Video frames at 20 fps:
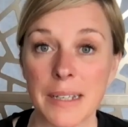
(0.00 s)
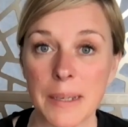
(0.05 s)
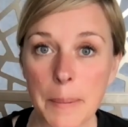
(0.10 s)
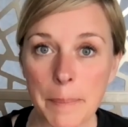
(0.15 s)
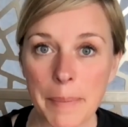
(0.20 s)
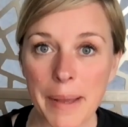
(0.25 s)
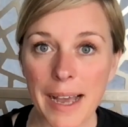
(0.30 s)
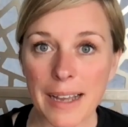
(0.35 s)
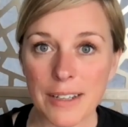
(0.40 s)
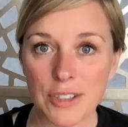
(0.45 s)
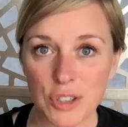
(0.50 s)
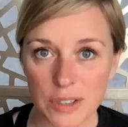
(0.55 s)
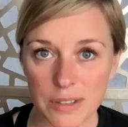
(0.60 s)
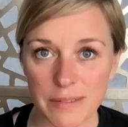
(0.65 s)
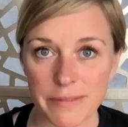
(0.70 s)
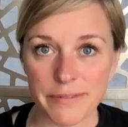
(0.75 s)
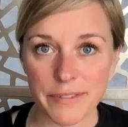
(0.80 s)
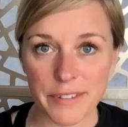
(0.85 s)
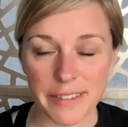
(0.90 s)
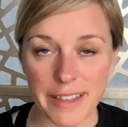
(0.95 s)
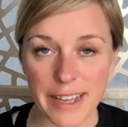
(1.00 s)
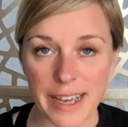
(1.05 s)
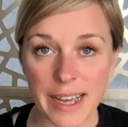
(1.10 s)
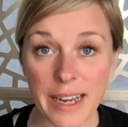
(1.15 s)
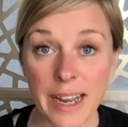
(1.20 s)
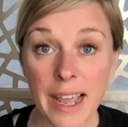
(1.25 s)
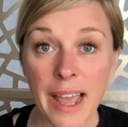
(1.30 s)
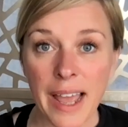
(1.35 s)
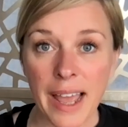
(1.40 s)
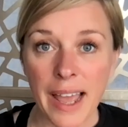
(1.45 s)
compassion for
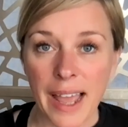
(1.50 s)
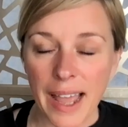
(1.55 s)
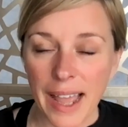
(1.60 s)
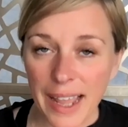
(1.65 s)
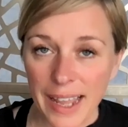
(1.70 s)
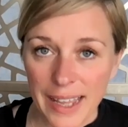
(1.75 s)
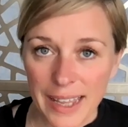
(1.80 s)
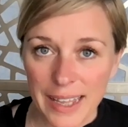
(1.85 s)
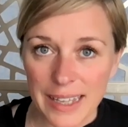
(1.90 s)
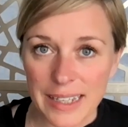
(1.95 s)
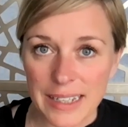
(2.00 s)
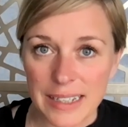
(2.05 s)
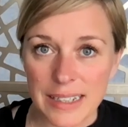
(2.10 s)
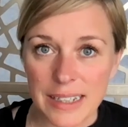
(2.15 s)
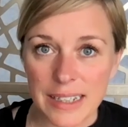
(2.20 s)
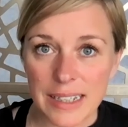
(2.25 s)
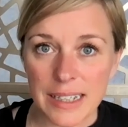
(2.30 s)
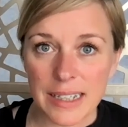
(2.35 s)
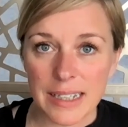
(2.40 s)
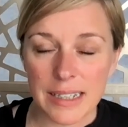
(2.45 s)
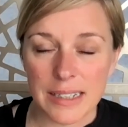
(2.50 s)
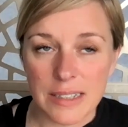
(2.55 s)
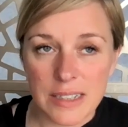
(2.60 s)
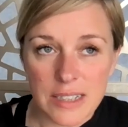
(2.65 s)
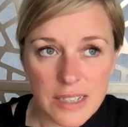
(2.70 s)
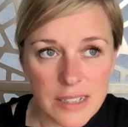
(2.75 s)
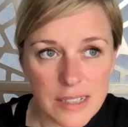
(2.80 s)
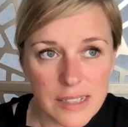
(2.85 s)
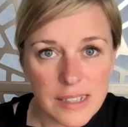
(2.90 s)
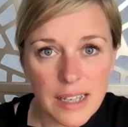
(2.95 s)
that. And
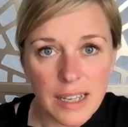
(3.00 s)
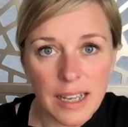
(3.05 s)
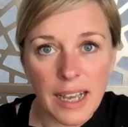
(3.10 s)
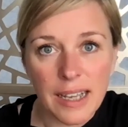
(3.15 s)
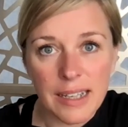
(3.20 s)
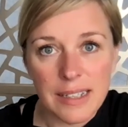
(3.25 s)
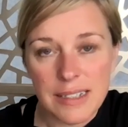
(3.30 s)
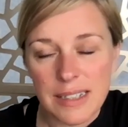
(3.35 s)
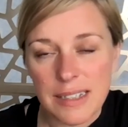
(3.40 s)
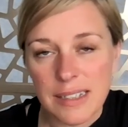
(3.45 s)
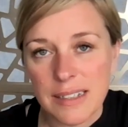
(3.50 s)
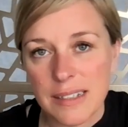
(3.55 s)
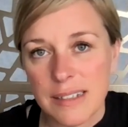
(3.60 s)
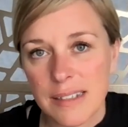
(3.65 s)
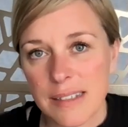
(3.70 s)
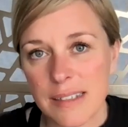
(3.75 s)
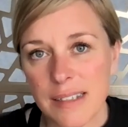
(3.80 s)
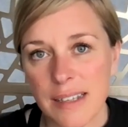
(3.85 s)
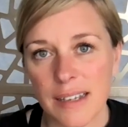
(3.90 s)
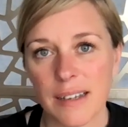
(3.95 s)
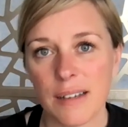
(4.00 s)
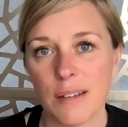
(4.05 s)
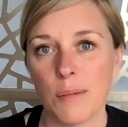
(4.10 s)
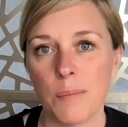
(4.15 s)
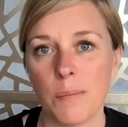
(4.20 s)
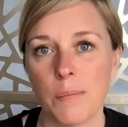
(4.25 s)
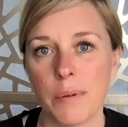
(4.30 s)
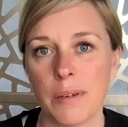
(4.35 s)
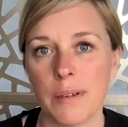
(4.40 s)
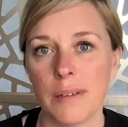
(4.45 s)
just ideas to
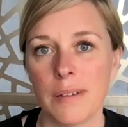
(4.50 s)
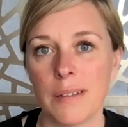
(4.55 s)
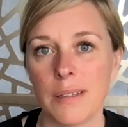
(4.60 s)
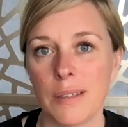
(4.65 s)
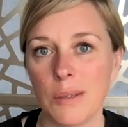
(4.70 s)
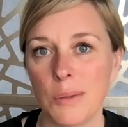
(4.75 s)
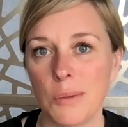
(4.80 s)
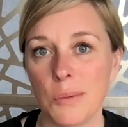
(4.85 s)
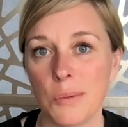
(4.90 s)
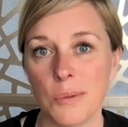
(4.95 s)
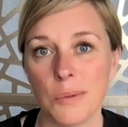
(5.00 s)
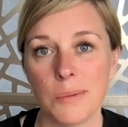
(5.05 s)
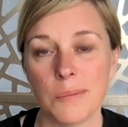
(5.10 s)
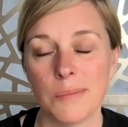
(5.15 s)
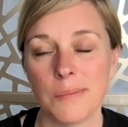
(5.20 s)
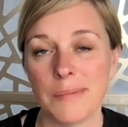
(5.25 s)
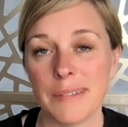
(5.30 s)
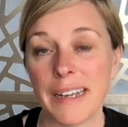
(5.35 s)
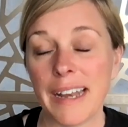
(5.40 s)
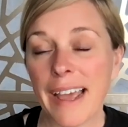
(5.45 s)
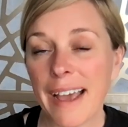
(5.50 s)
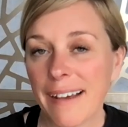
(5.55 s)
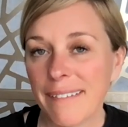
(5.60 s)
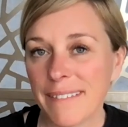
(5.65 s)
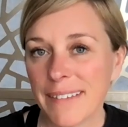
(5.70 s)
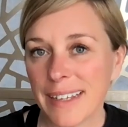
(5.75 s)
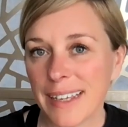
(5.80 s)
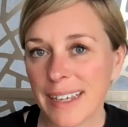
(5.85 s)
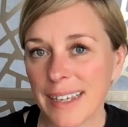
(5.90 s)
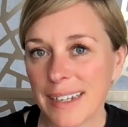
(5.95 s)
help you
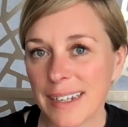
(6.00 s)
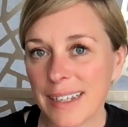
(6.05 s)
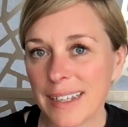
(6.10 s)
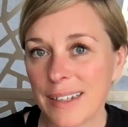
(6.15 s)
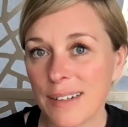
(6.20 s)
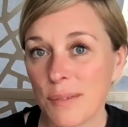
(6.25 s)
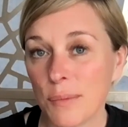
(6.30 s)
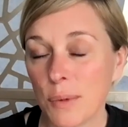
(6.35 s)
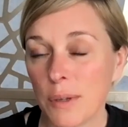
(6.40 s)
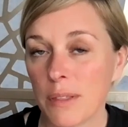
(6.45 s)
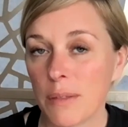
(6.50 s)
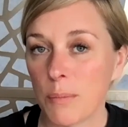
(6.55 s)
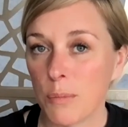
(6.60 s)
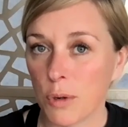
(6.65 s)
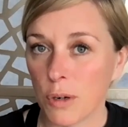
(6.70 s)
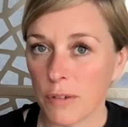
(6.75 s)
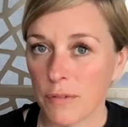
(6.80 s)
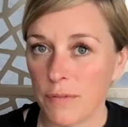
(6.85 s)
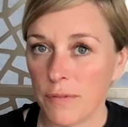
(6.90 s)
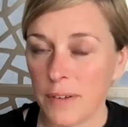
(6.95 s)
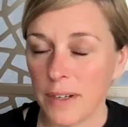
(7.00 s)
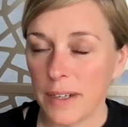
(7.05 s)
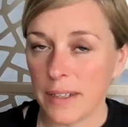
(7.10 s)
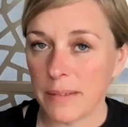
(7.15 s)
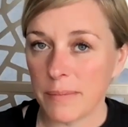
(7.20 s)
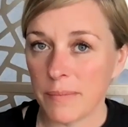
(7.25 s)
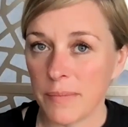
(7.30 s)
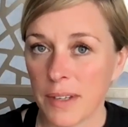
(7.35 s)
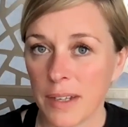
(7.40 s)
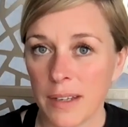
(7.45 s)
navigate it with more
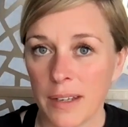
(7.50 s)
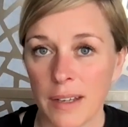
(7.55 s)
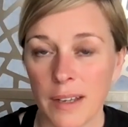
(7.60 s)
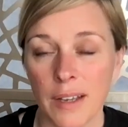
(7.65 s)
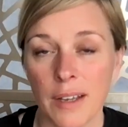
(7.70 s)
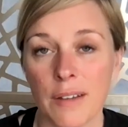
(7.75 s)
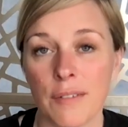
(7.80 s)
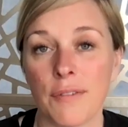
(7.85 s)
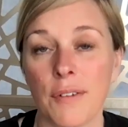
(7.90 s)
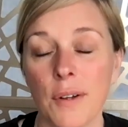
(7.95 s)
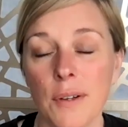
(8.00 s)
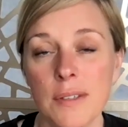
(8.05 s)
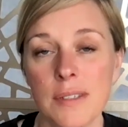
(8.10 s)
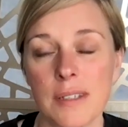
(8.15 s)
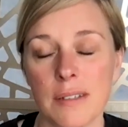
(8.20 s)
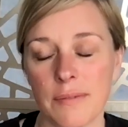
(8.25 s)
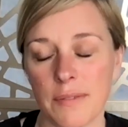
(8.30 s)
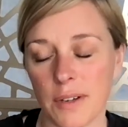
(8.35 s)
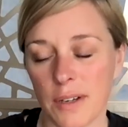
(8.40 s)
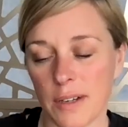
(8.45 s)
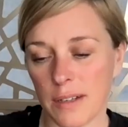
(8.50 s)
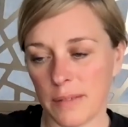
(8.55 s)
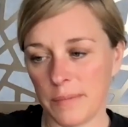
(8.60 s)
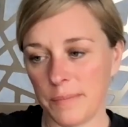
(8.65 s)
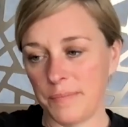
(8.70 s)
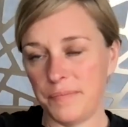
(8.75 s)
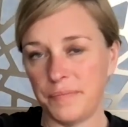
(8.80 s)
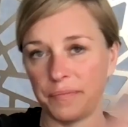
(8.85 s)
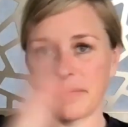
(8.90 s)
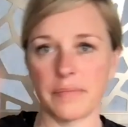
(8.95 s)
fun. First of
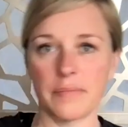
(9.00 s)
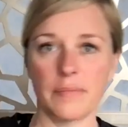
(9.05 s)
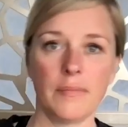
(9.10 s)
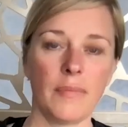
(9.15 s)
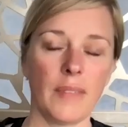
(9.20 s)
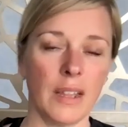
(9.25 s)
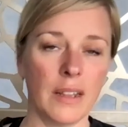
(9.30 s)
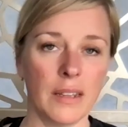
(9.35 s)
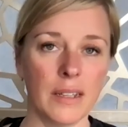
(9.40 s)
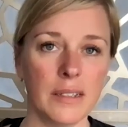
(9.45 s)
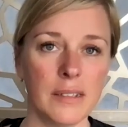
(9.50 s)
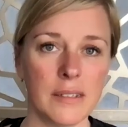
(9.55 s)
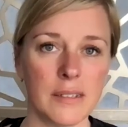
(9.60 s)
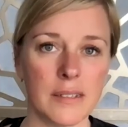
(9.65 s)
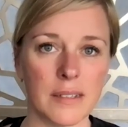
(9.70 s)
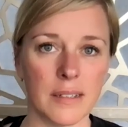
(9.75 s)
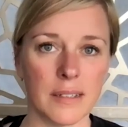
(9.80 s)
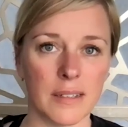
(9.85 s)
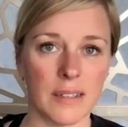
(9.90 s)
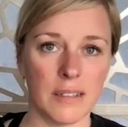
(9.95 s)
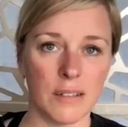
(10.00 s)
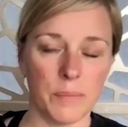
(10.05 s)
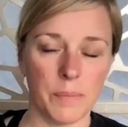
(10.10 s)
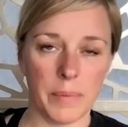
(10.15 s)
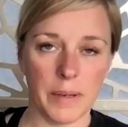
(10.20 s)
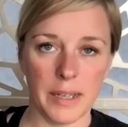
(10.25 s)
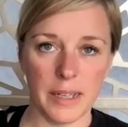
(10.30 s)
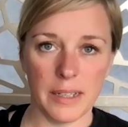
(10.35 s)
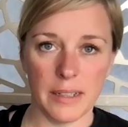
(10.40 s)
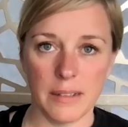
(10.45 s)
all, let's start out
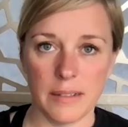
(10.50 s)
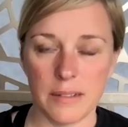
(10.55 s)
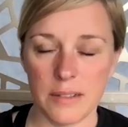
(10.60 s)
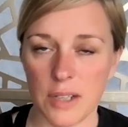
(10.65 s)
by